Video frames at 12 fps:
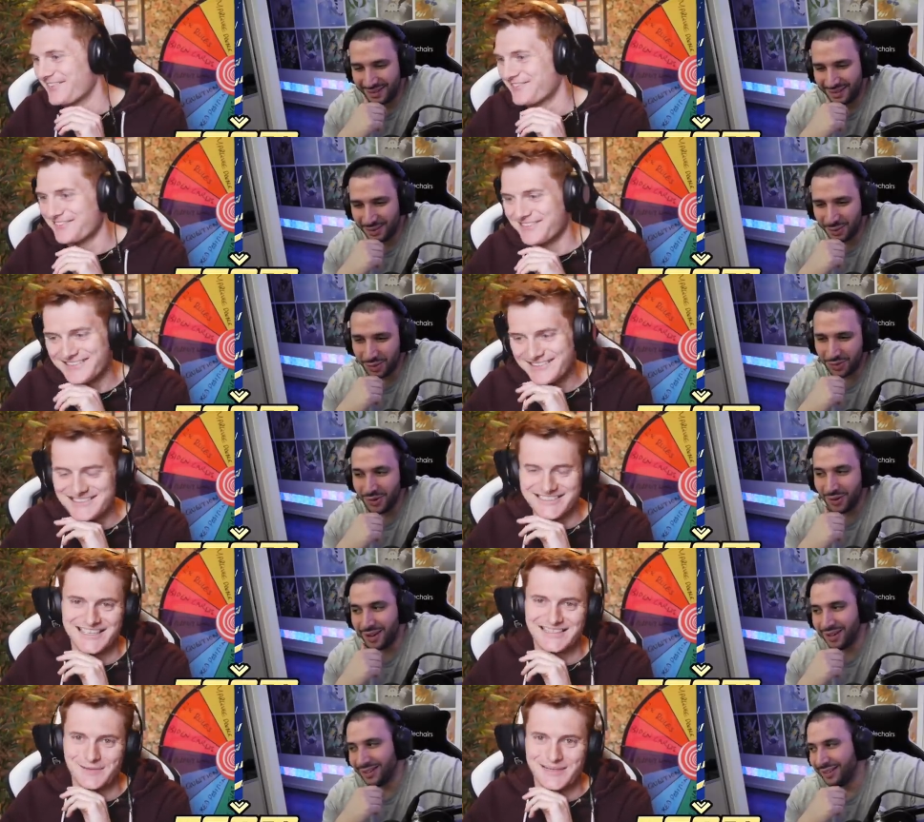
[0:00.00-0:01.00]
Speaker 1: Of course You're not.
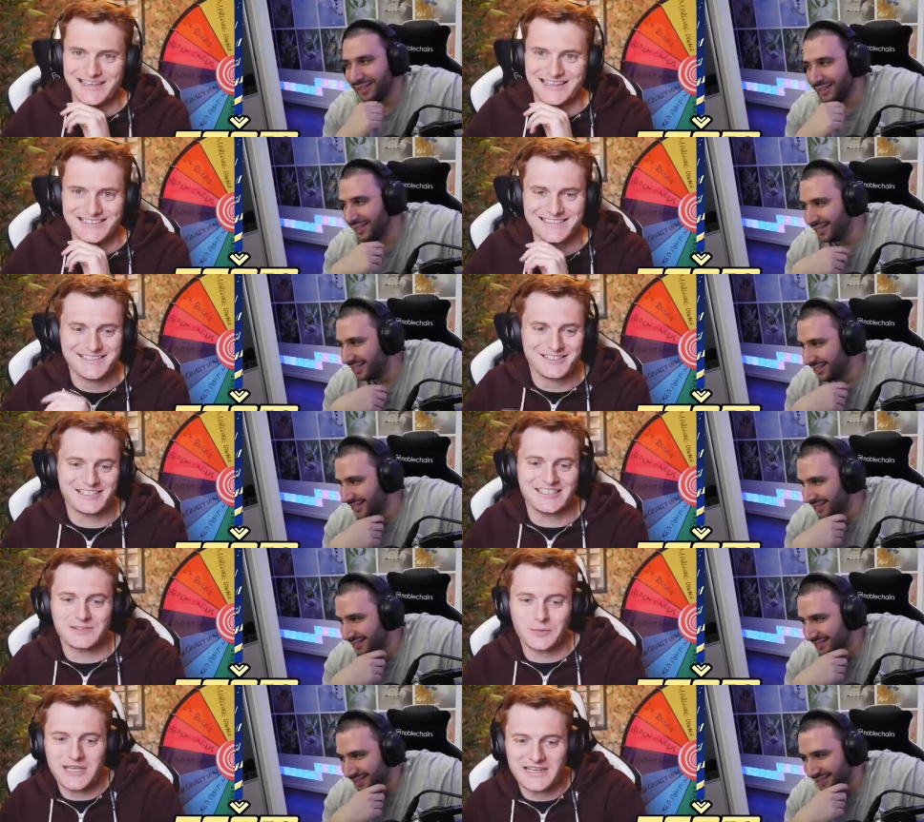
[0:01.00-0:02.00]
just his weakness. You're just
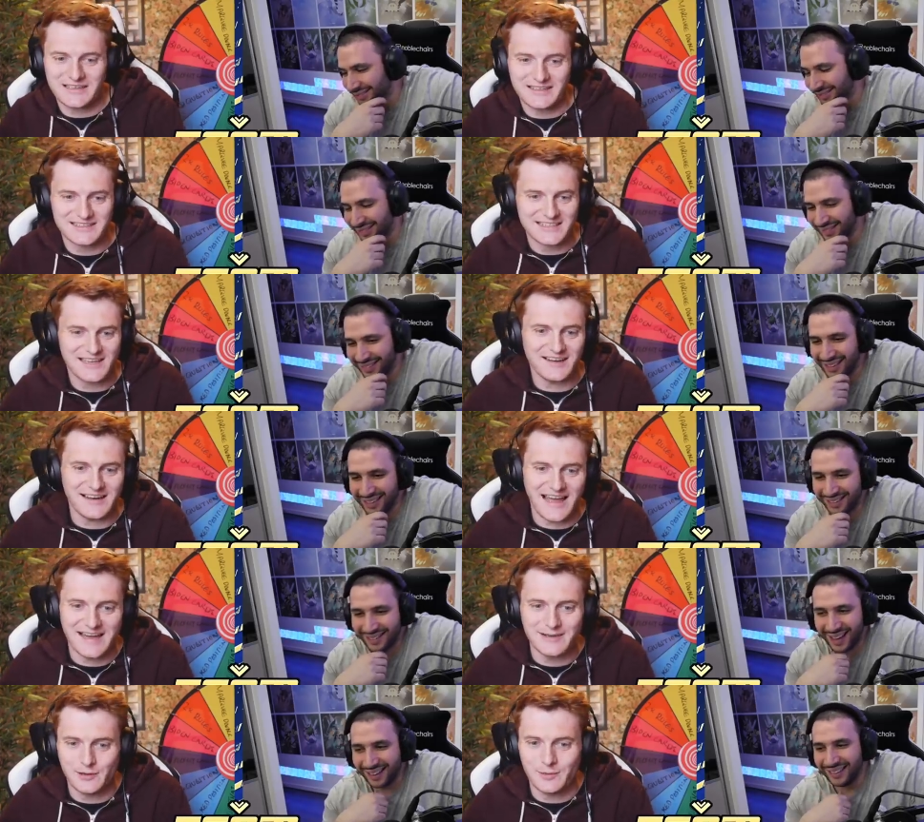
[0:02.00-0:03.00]
his weakness. He can't
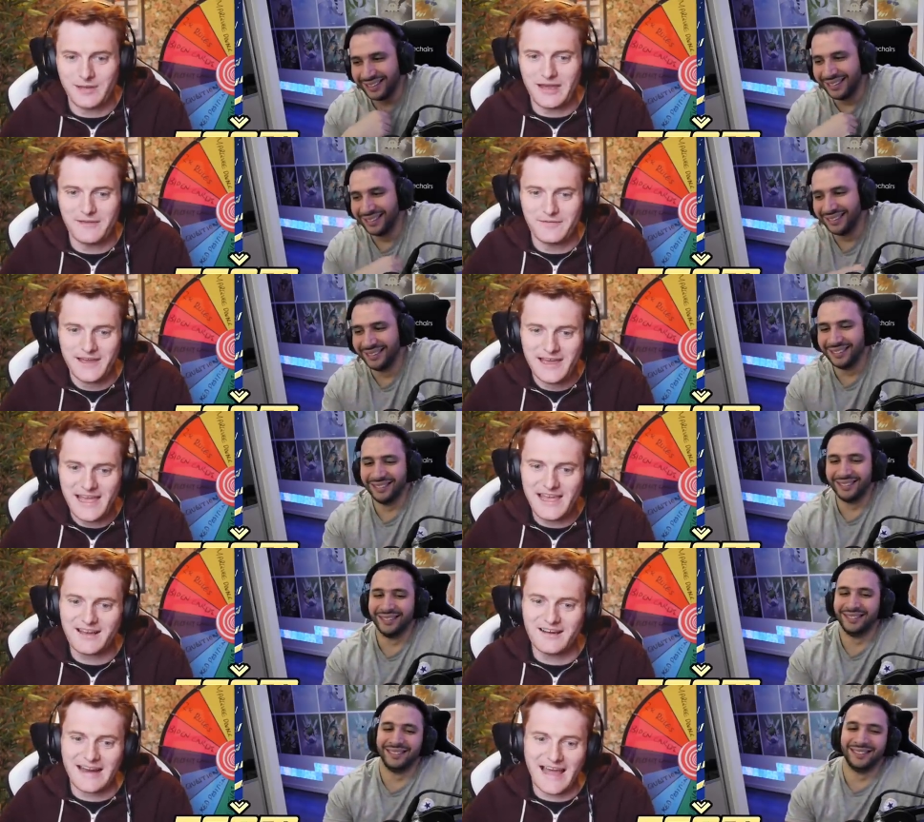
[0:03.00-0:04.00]
exactly. handle a bit of... He
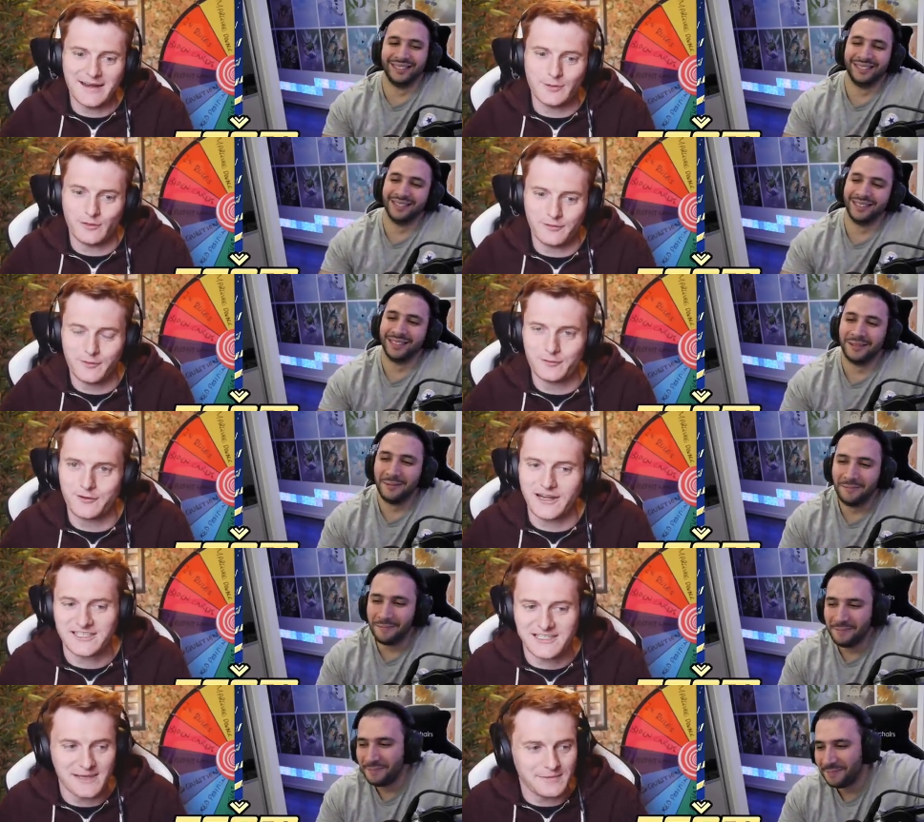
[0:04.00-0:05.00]
can't handle a full
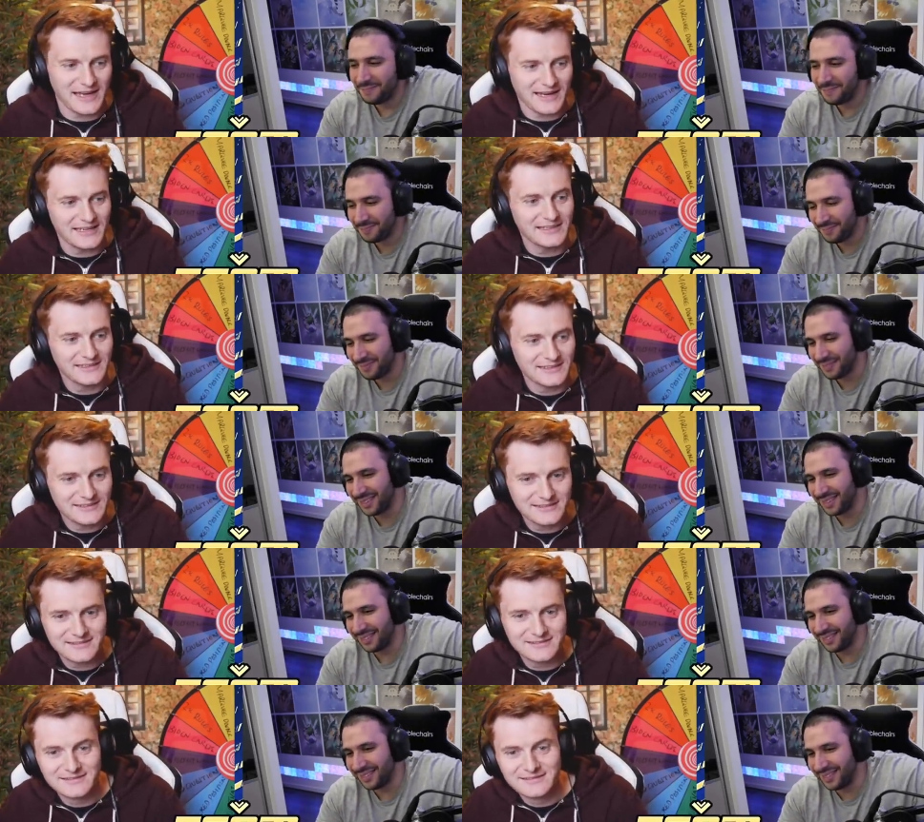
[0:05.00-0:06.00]
French team, can he?
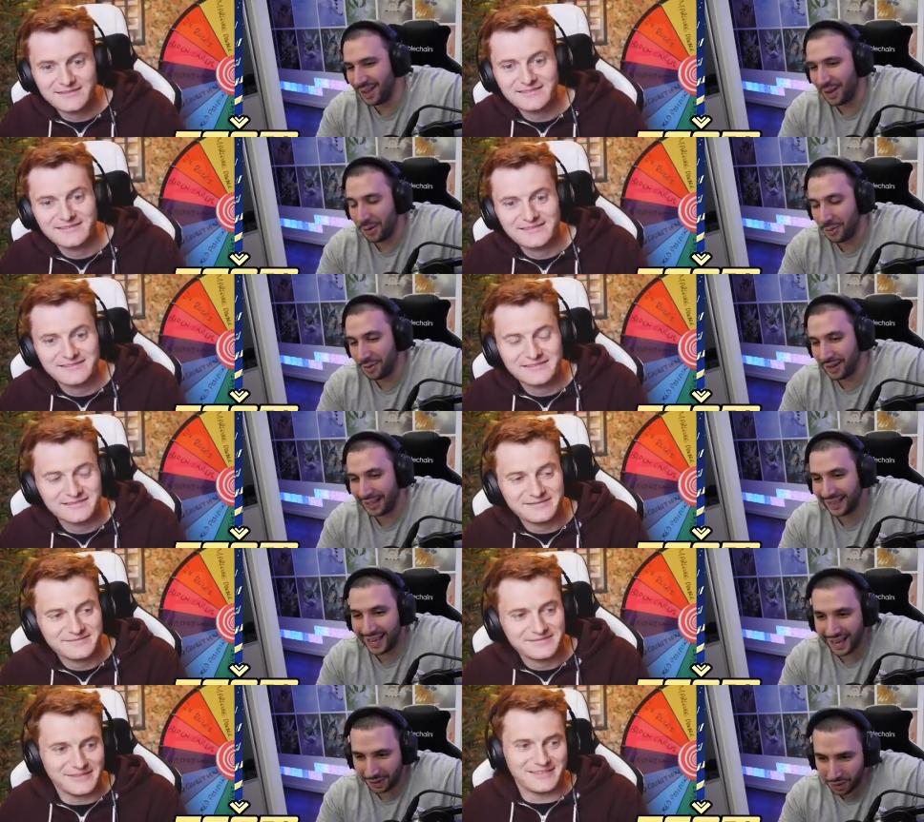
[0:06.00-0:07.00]
Speaker 2: No, he
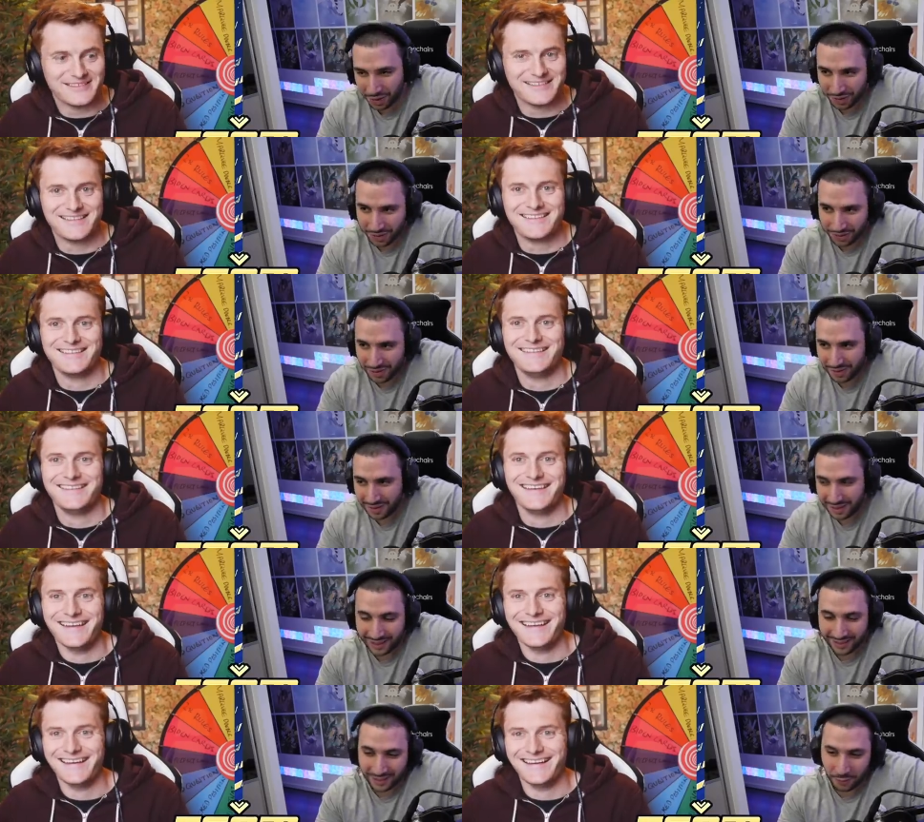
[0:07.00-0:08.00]
cannot.
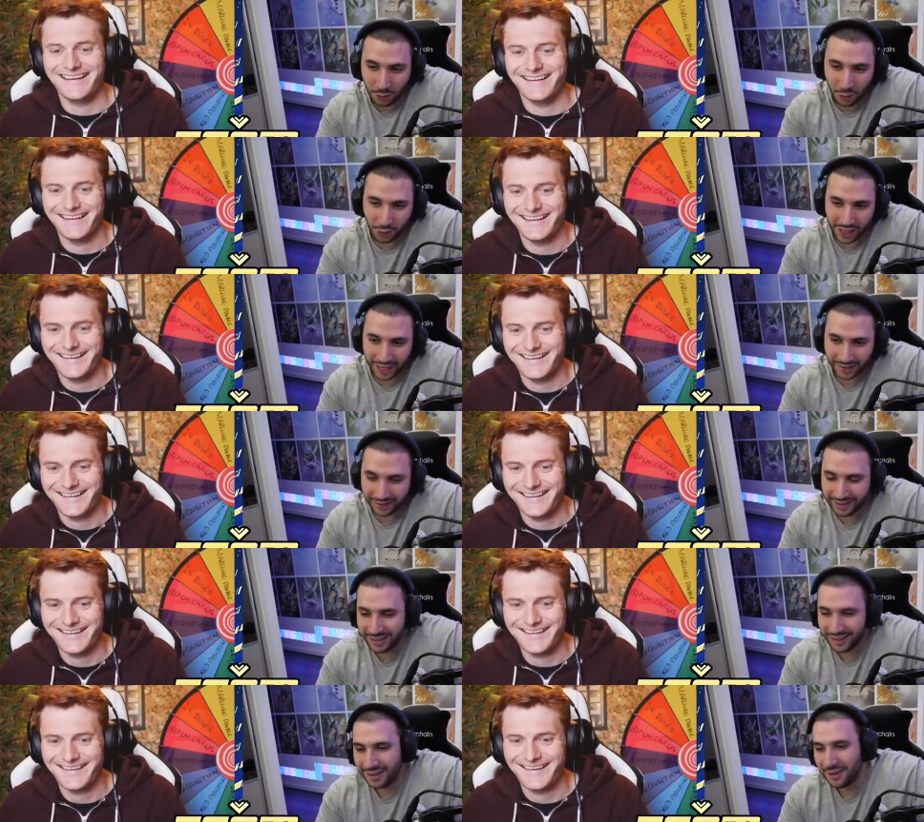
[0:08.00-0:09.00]
Let's see if you can.
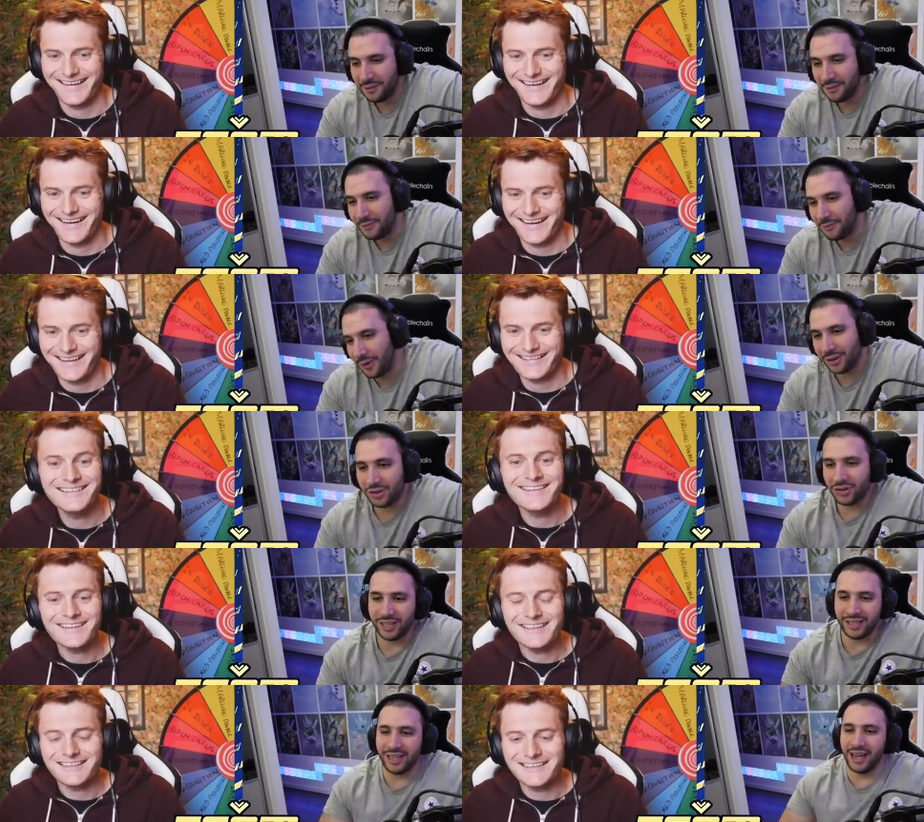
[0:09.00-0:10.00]
French
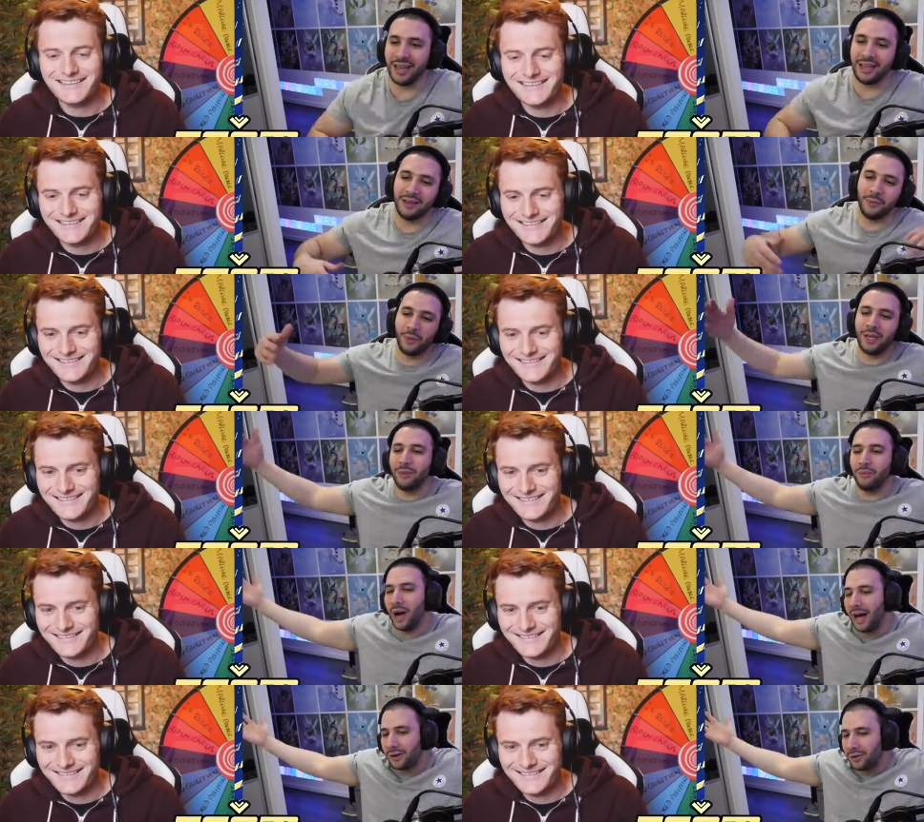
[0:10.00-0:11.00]
Digne. We
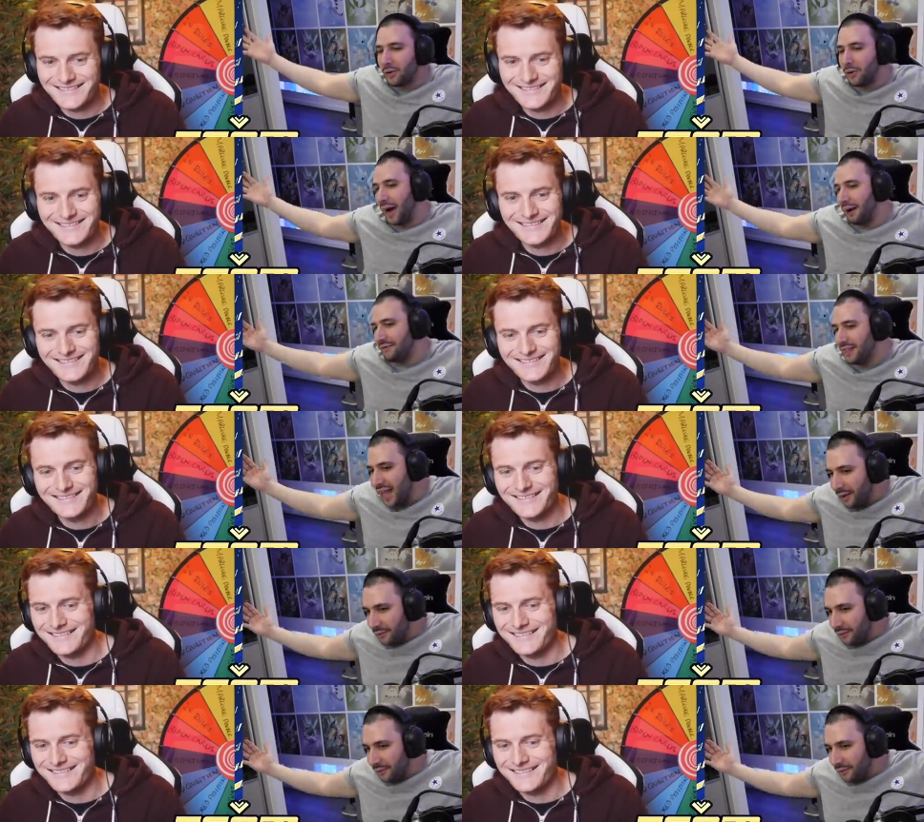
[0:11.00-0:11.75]
I don't know. I've never